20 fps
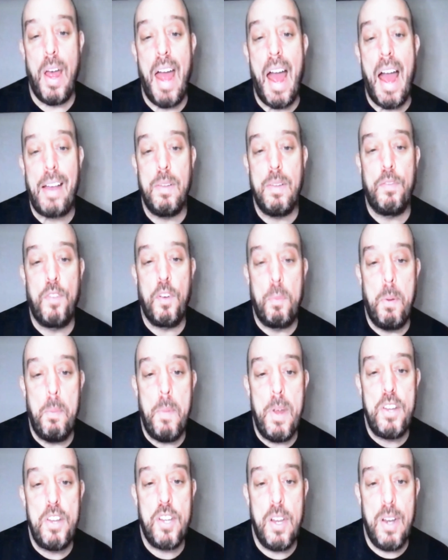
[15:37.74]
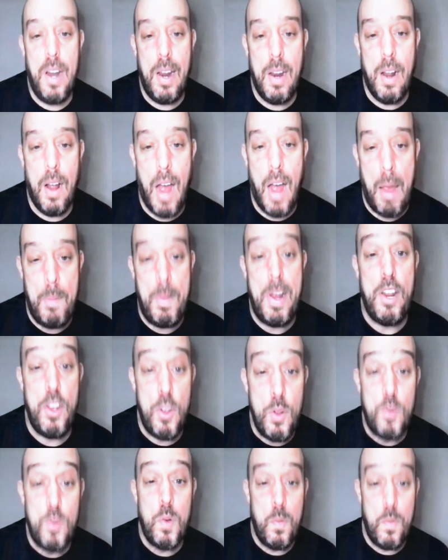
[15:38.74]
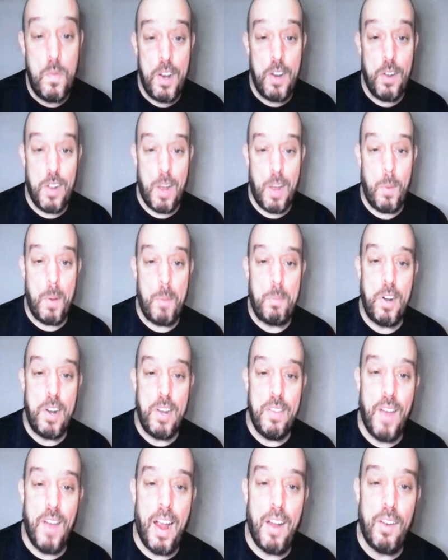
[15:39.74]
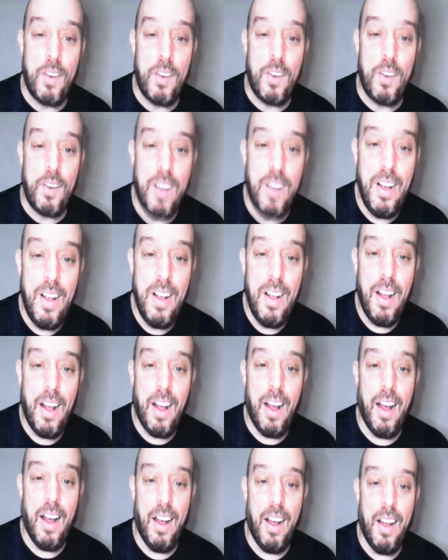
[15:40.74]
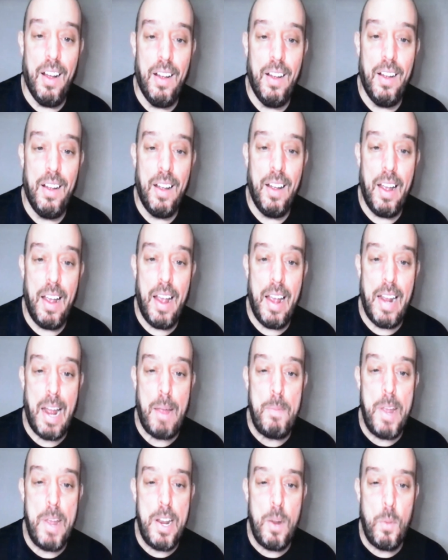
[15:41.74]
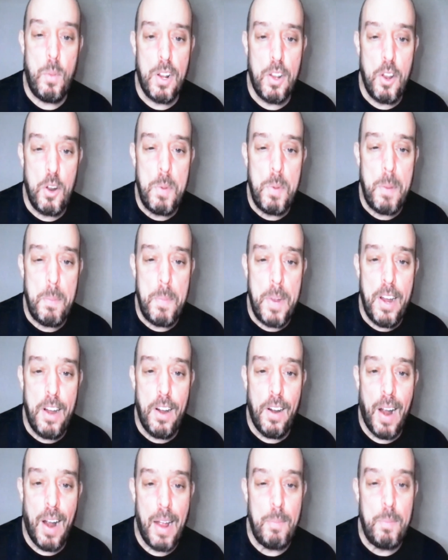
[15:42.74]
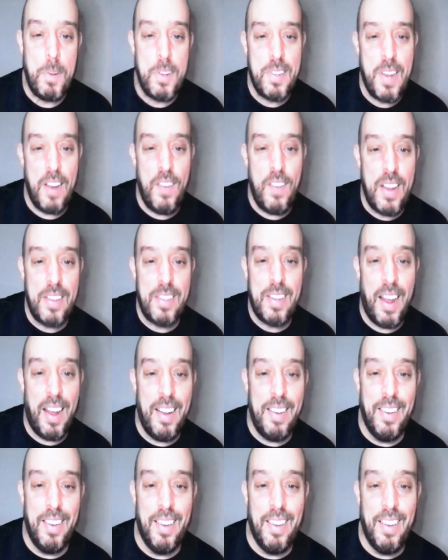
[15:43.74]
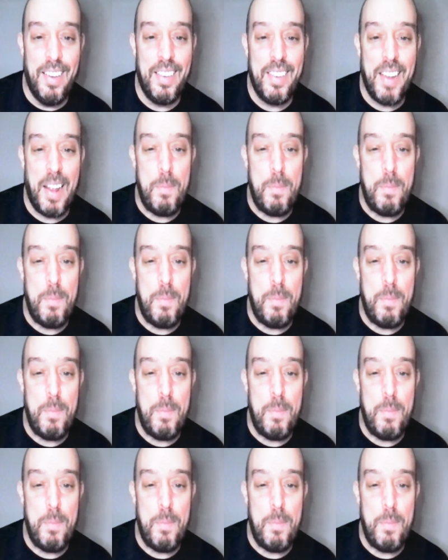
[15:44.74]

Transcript: asked him for permission, and I made a YouTube video that went pretty viral. Uh, and I made it with a little bit of beer. I put cerveza in that